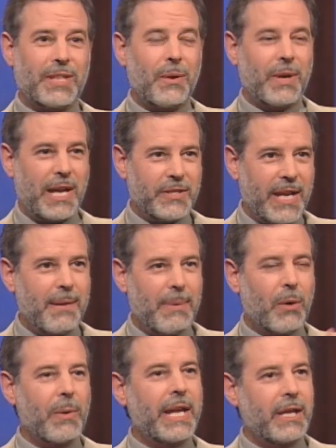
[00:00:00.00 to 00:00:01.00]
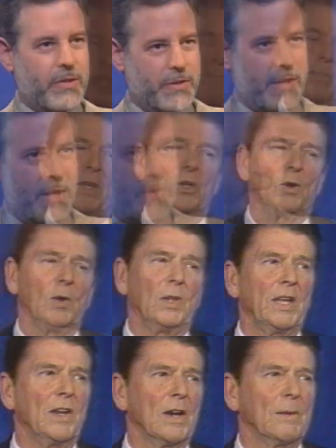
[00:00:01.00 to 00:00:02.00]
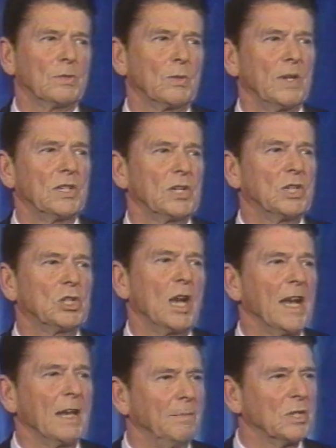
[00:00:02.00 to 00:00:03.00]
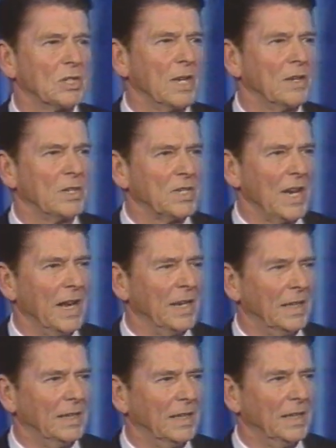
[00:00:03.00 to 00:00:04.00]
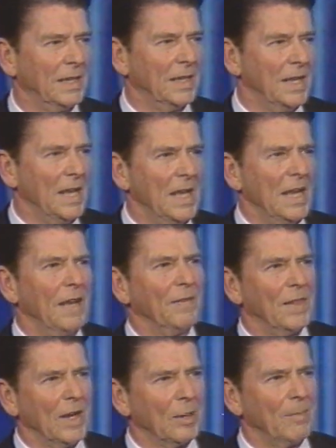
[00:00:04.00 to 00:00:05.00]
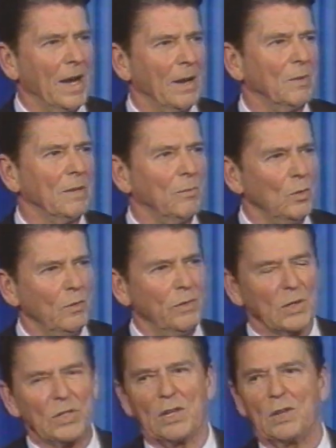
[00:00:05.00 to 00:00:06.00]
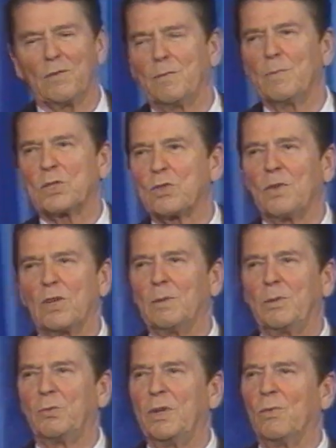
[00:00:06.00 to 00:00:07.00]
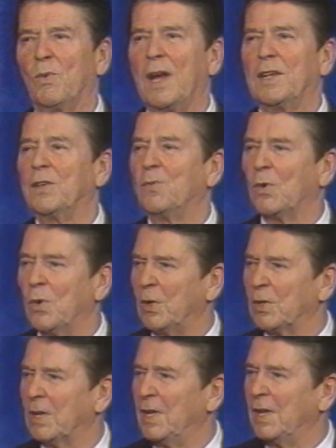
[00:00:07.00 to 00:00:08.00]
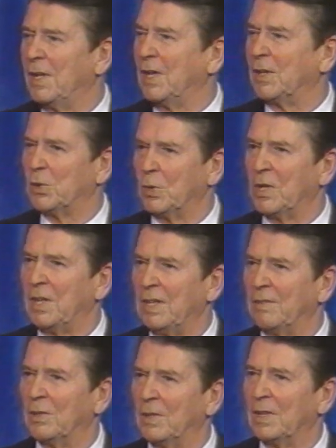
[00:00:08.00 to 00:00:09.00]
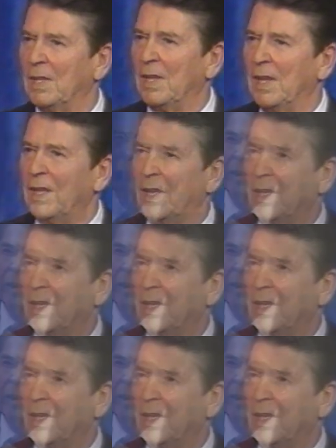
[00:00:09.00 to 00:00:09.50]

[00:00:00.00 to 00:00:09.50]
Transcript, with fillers: say, what I say about Reagan is this that Reagan not only understood theatrical arts, as Kennedy did, but he understood something in some ways that was far more significant. He understood that if